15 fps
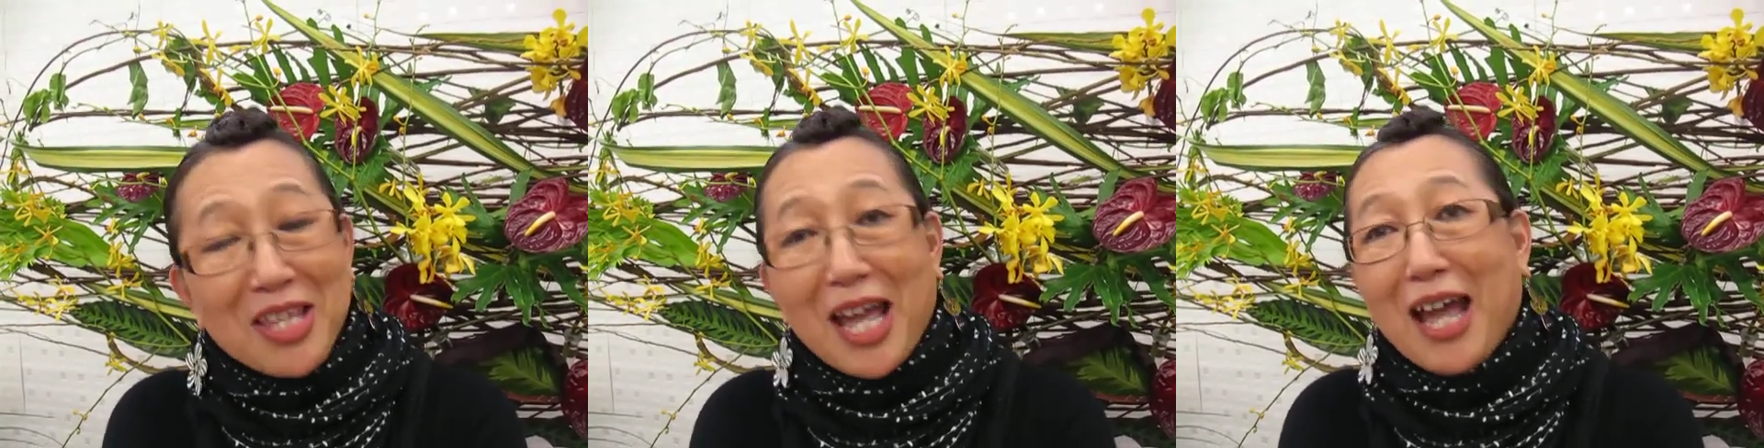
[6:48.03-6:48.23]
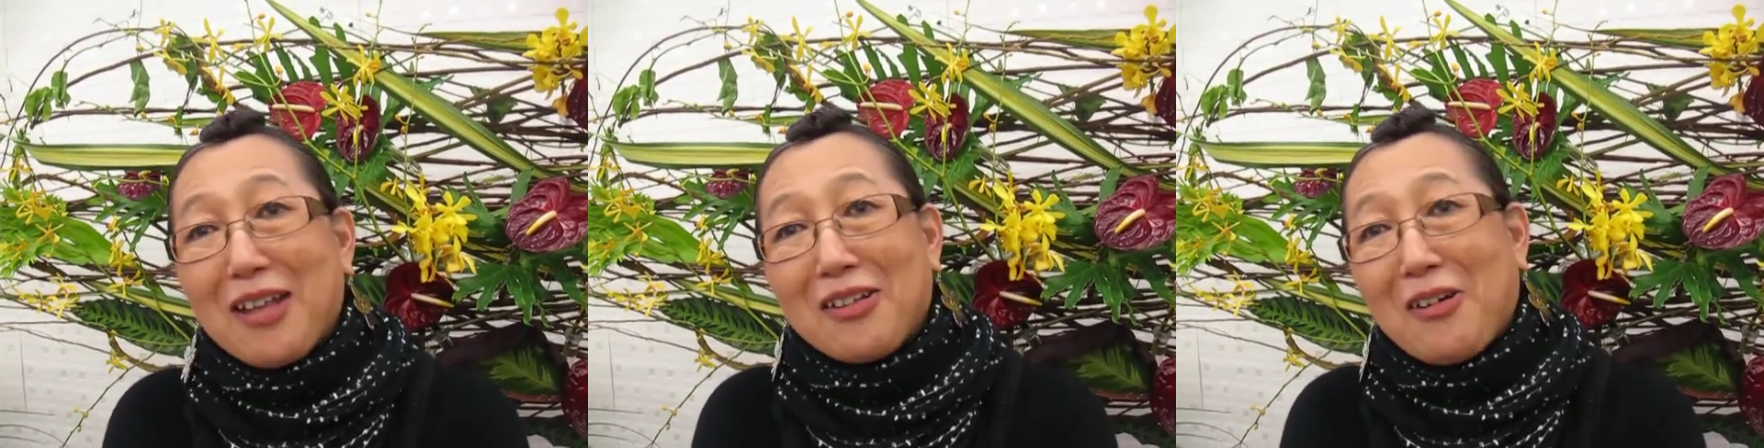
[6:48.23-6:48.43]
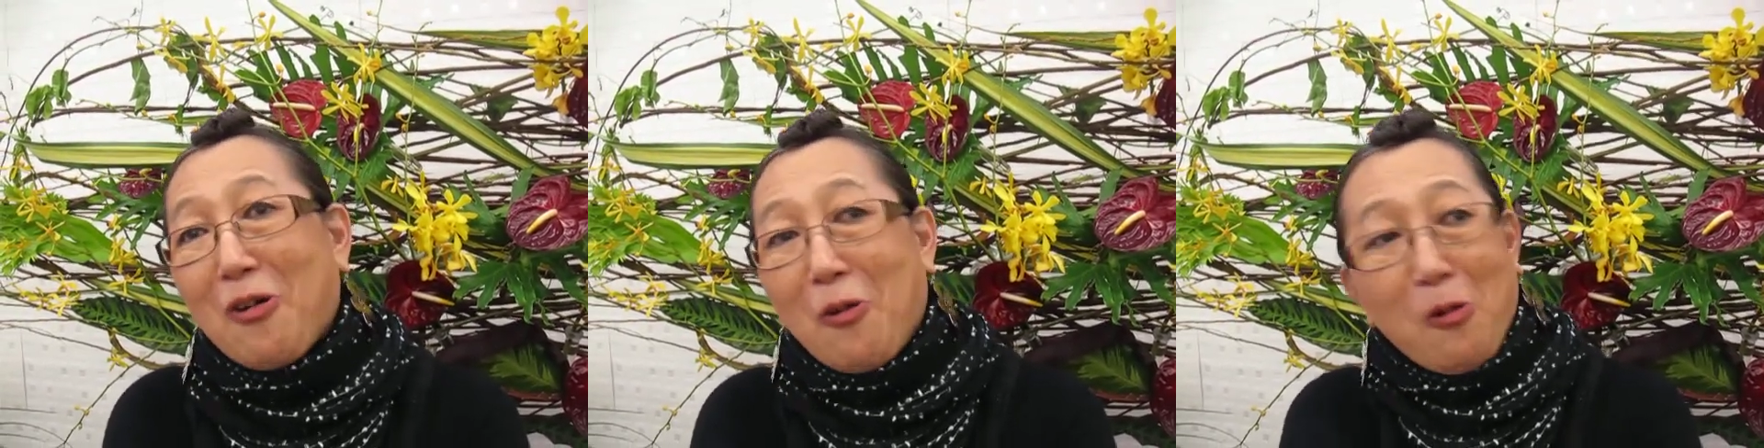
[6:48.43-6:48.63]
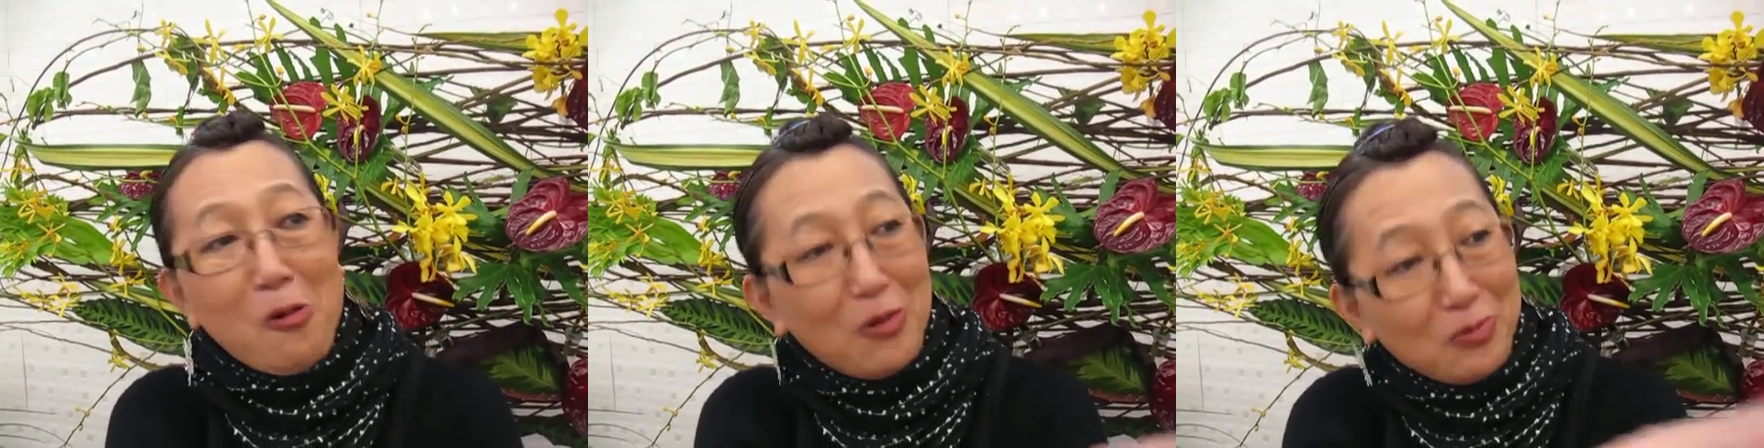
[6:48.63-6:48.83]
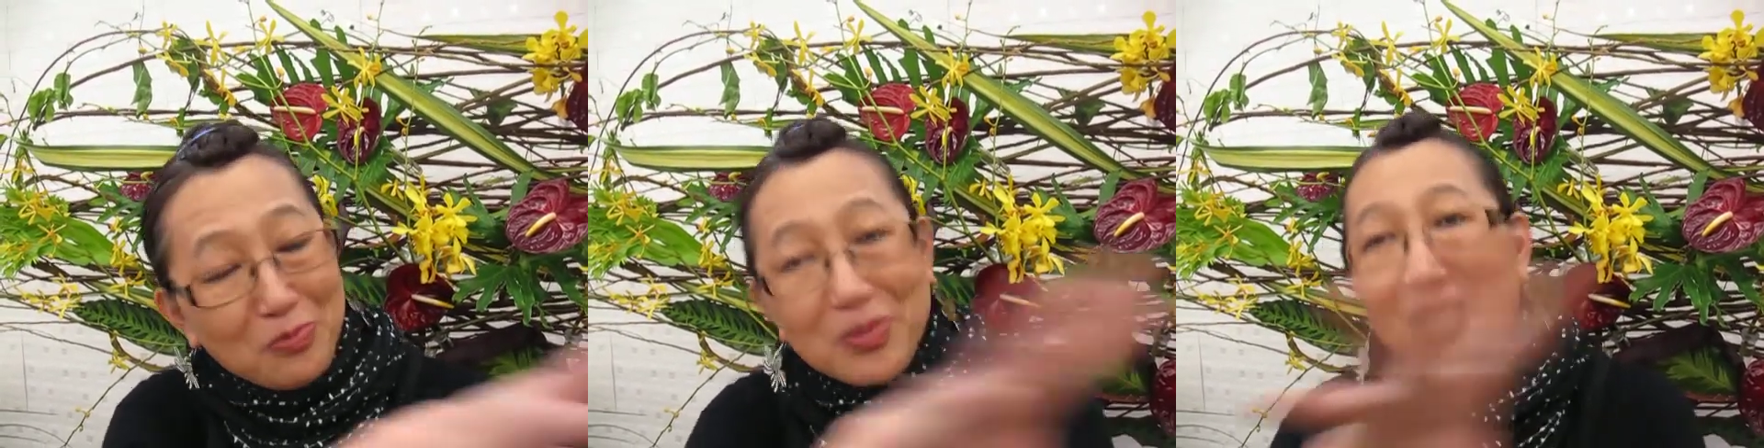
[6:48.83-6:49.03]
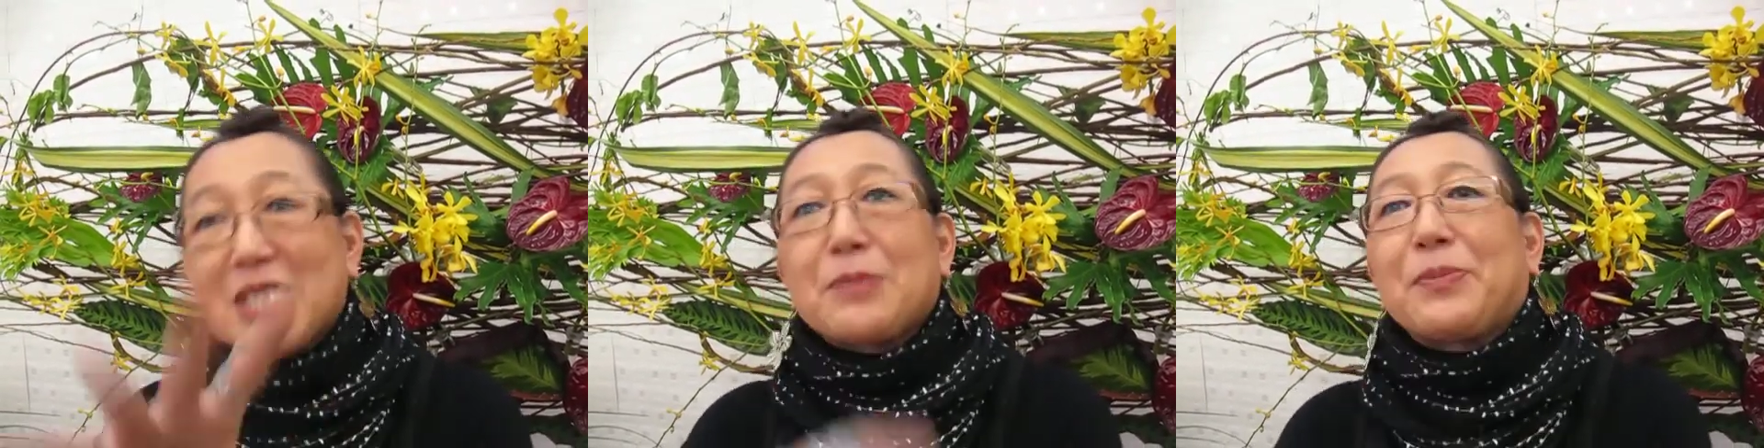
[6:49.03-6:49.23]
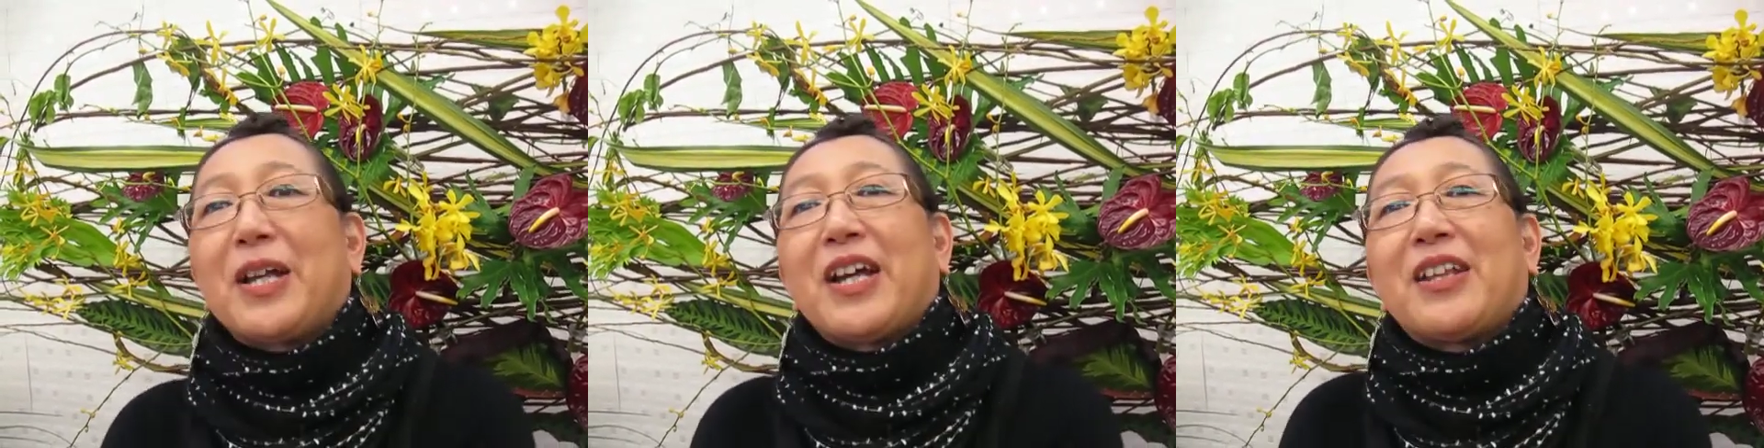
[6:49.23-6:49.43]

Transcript: that whole display.